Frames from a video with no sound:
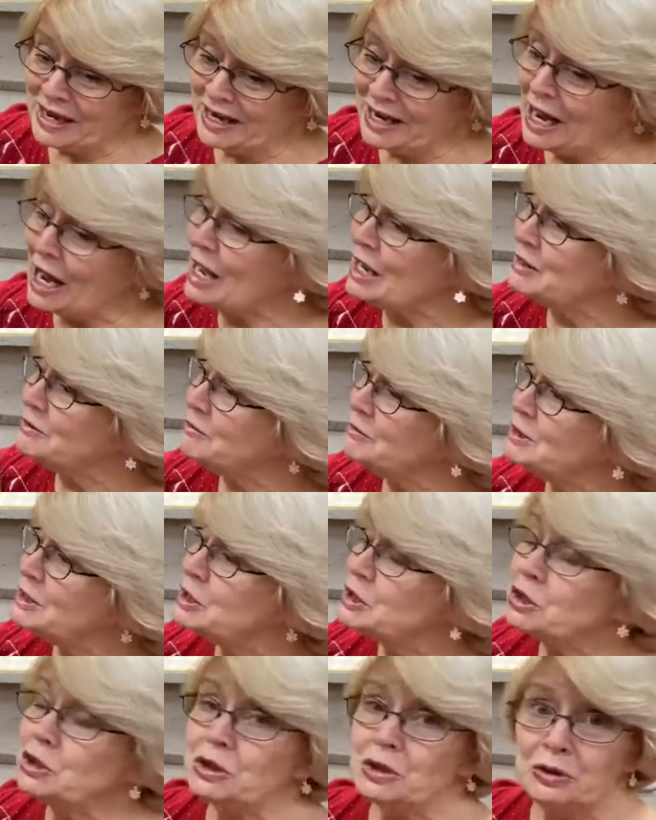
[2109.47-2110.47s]
made
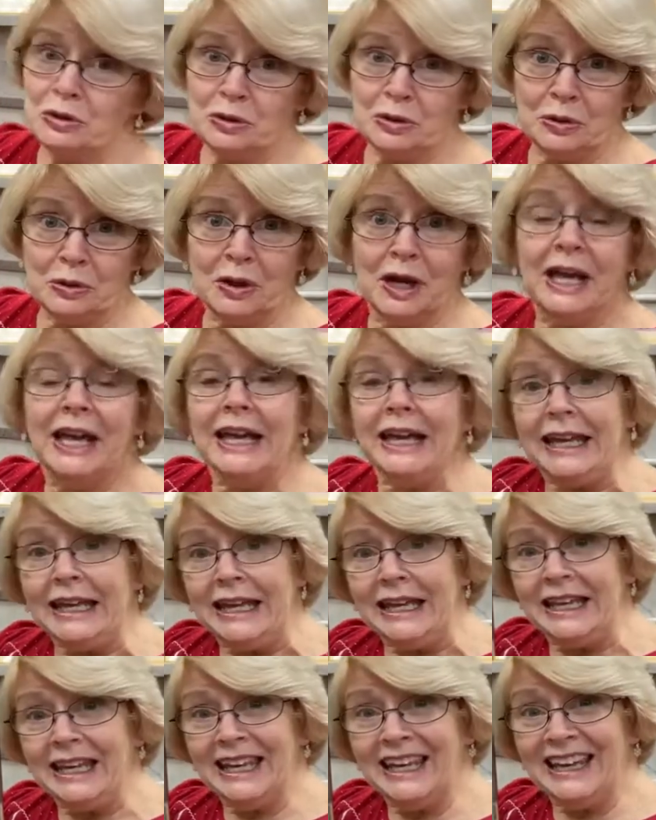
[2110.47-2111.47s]
Irish stew,
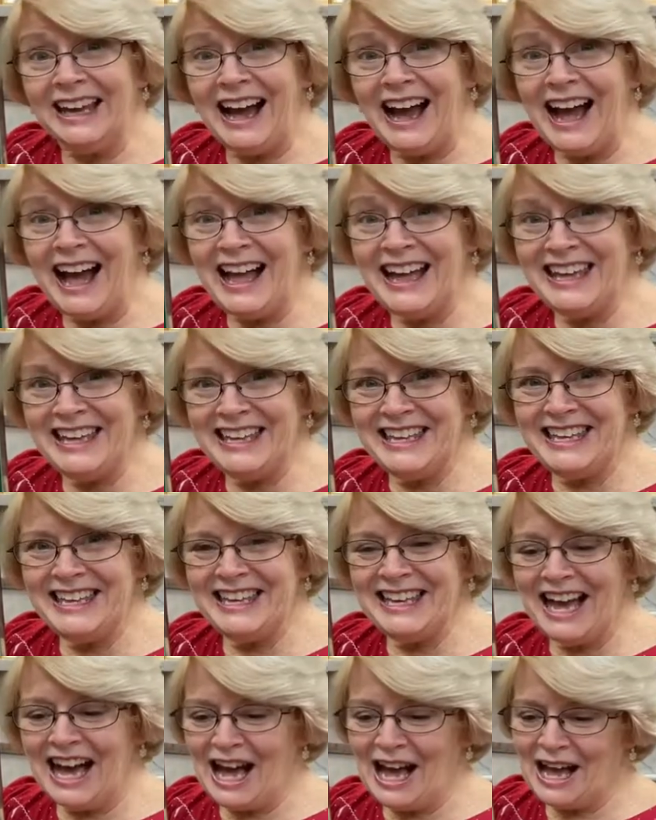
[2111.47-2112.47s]

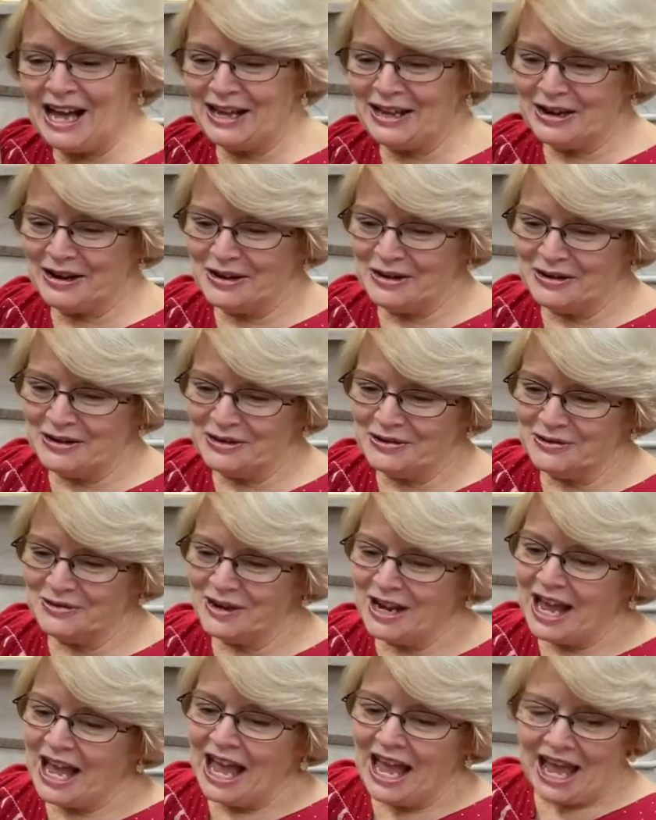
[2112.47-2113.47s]
E-I-E-I-O,
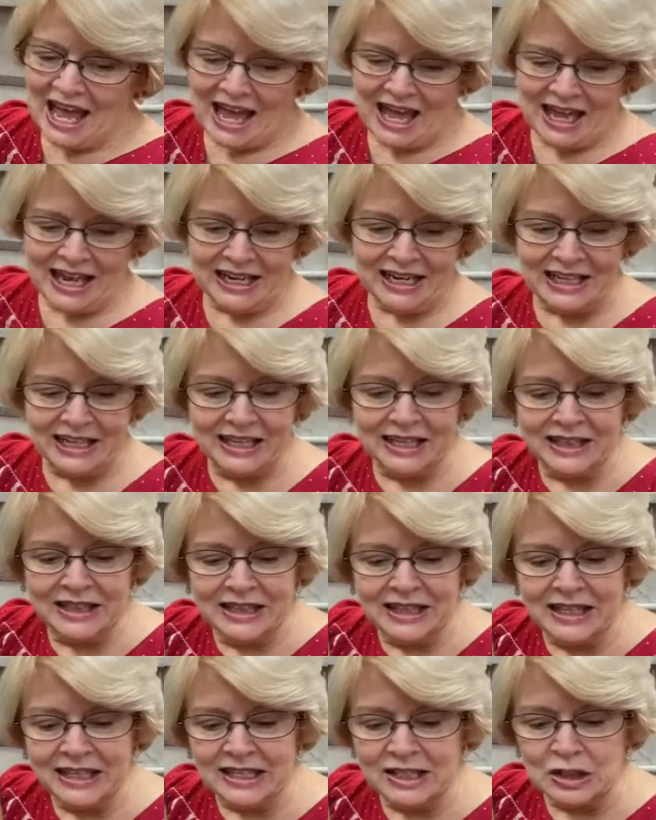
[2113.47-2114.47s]
and
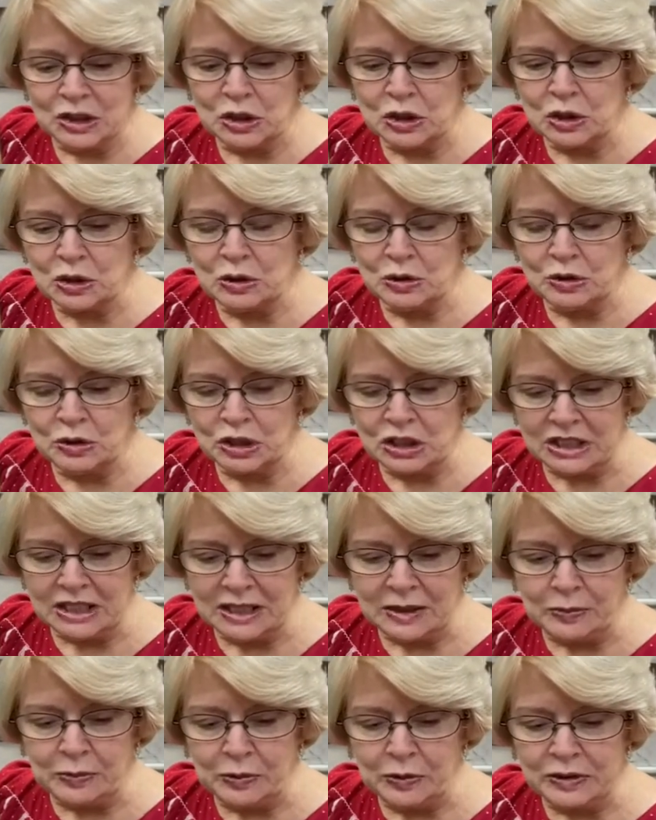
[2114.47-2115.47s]
in this stew
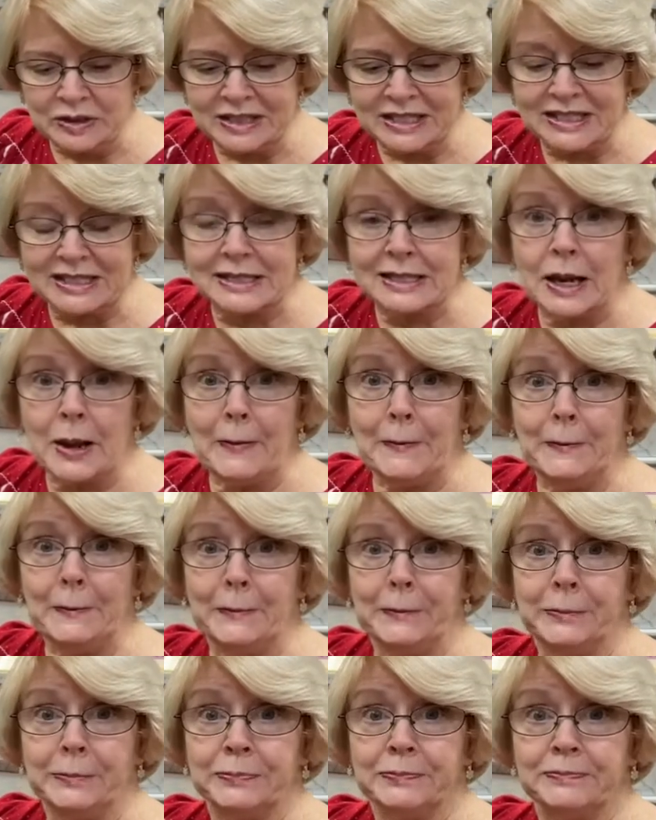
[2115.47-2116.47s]
she put some